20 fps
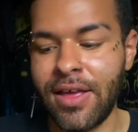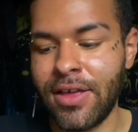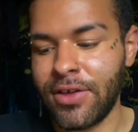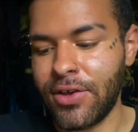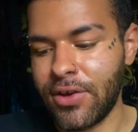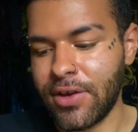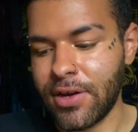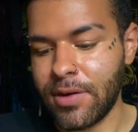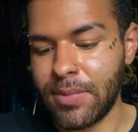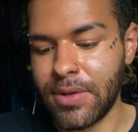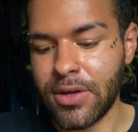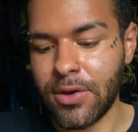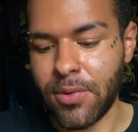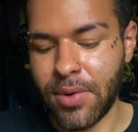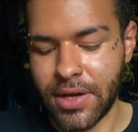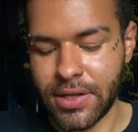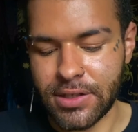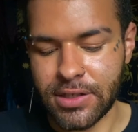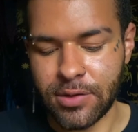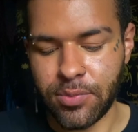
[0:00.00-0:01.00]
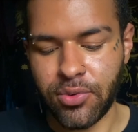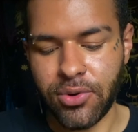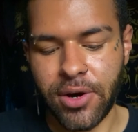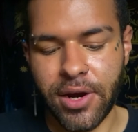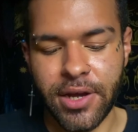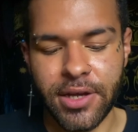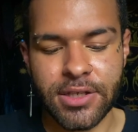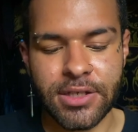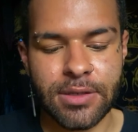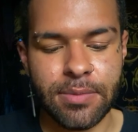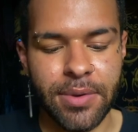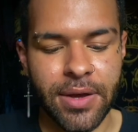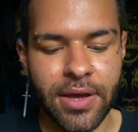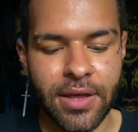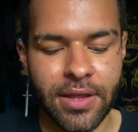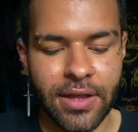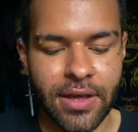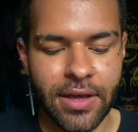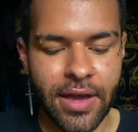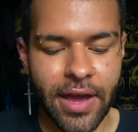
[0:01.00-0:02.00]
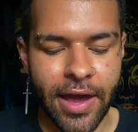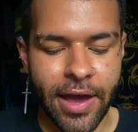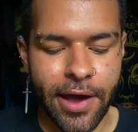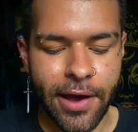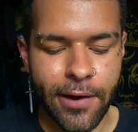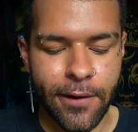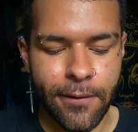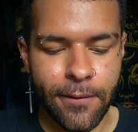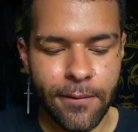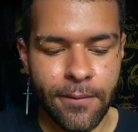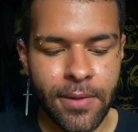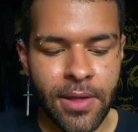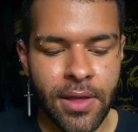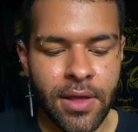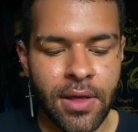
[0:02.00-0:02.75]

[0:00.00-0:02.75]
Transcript: you're going to be quite surprised by like how